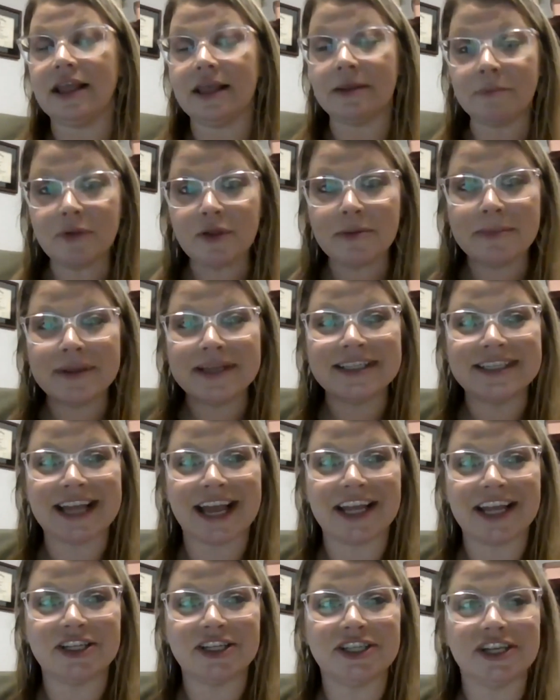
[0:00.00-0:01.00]

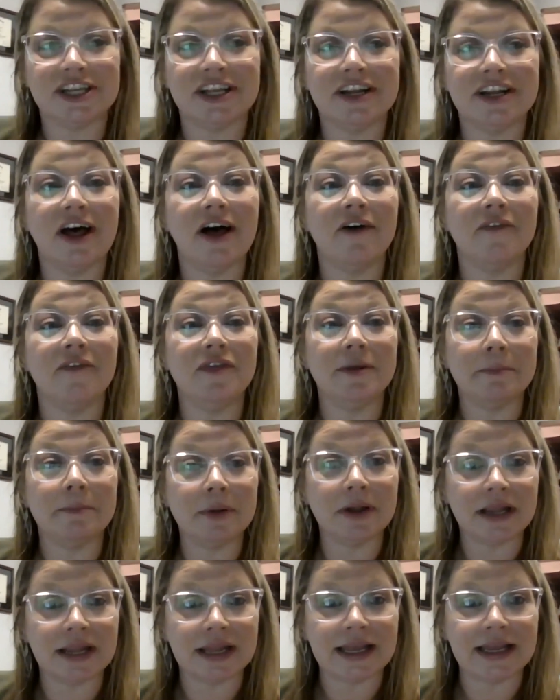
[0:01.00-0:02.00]
implementation of the
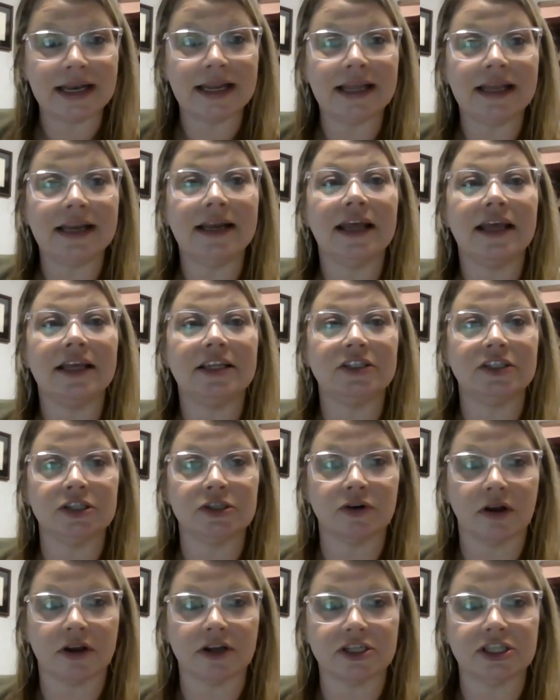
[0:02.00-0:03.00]
planning,
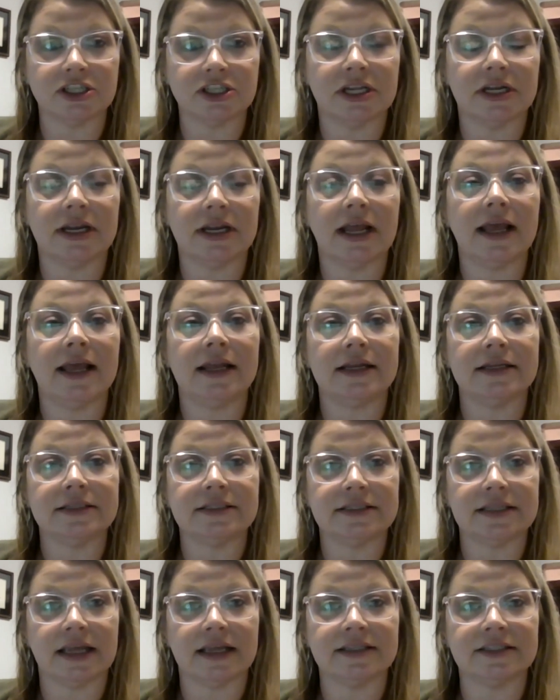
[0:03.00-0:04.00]
instruction, and
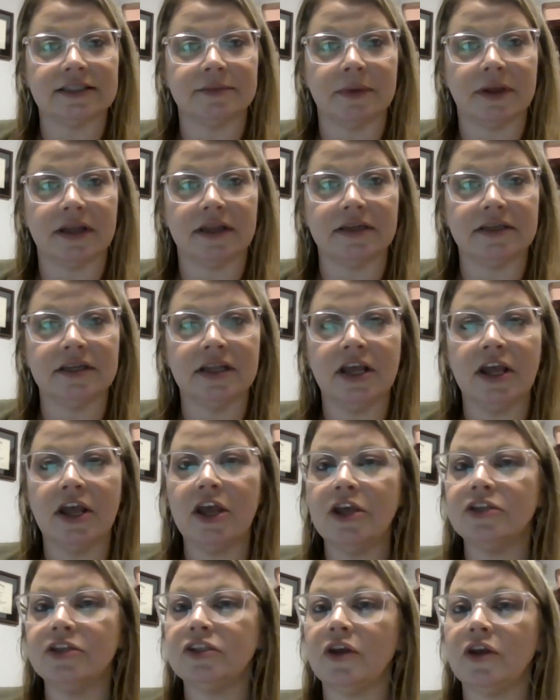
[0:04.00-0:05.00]
assessment.
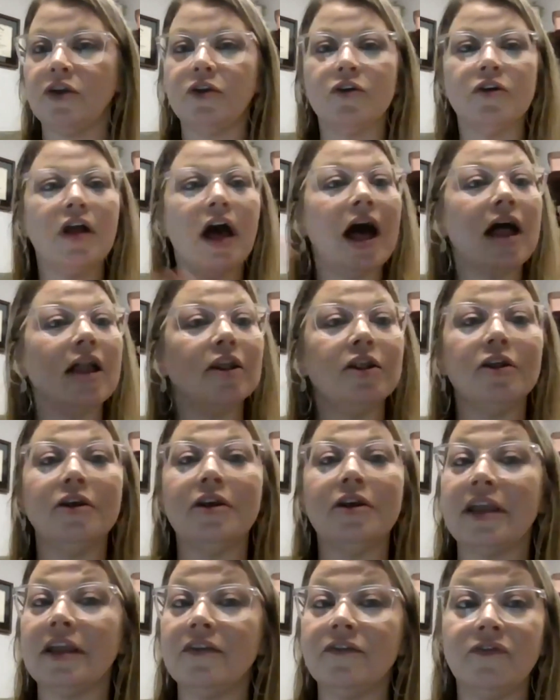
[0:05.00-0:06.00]
So you're not
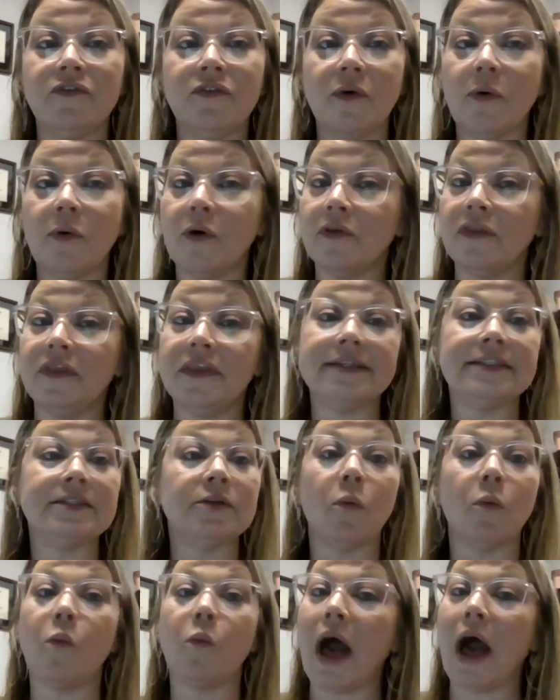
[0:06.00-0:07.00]
looking for
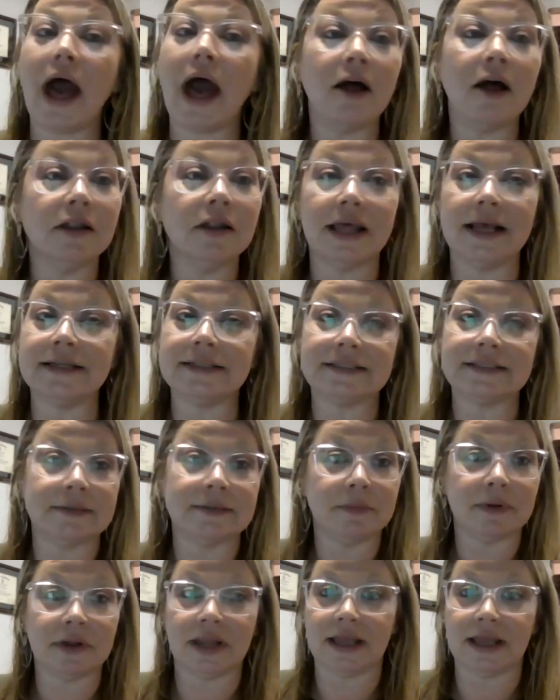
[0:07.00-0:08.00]
this wow
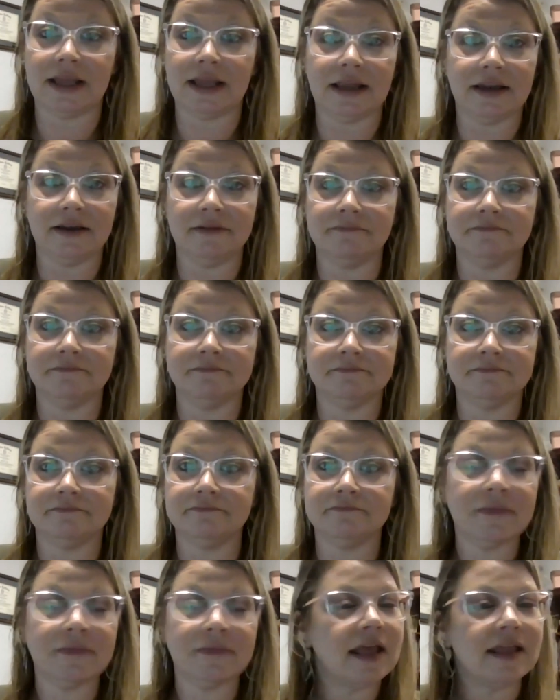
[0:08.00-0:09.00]
lesson plan.
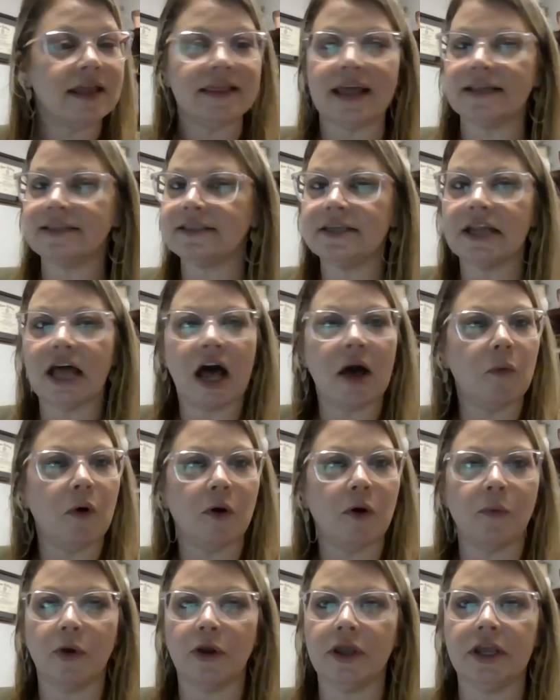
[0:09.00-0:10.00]
That's not
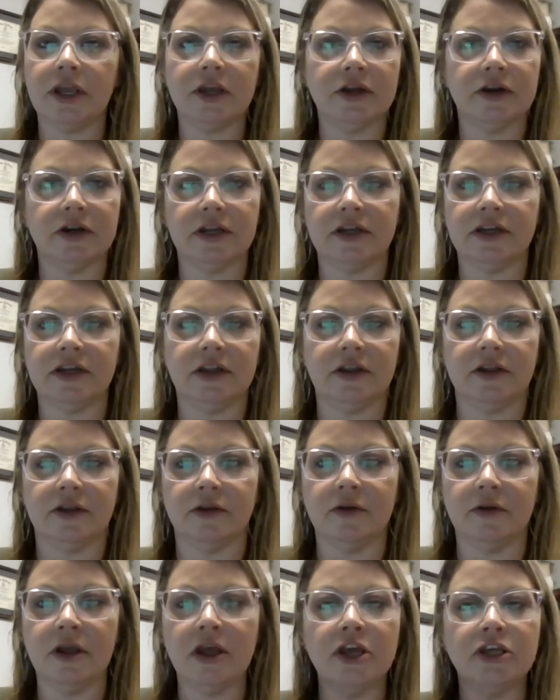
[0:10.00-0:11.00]
what we're here to
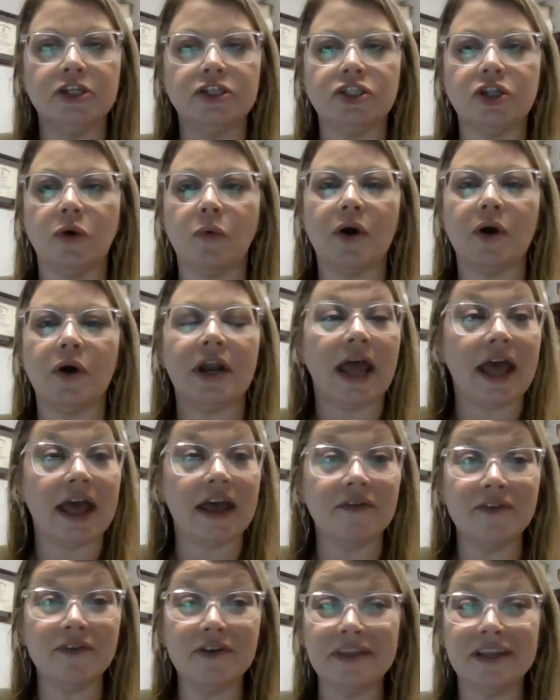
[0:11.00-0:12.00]
do. So,
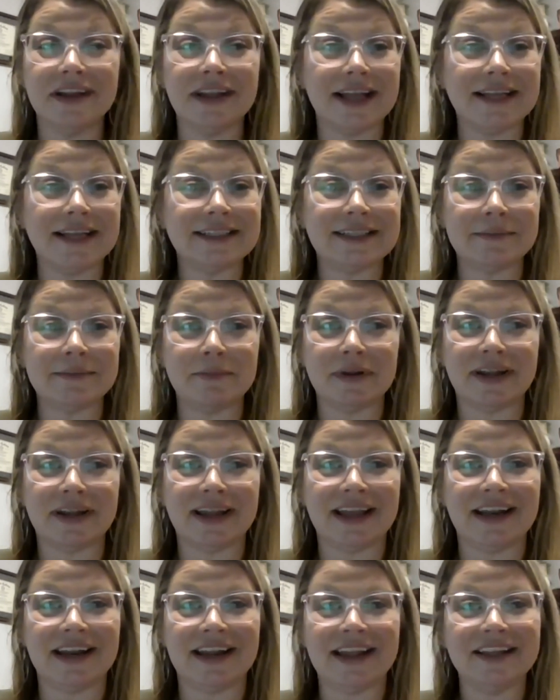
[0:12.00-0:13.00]
whatever the lesson
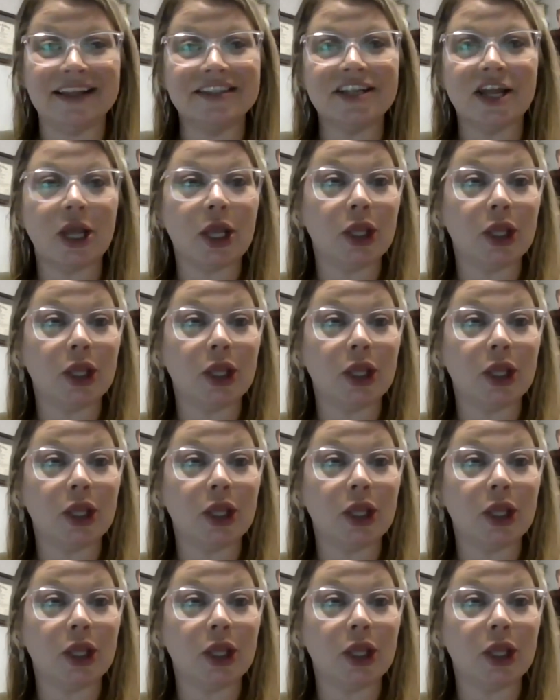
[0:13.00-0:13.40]
plan is,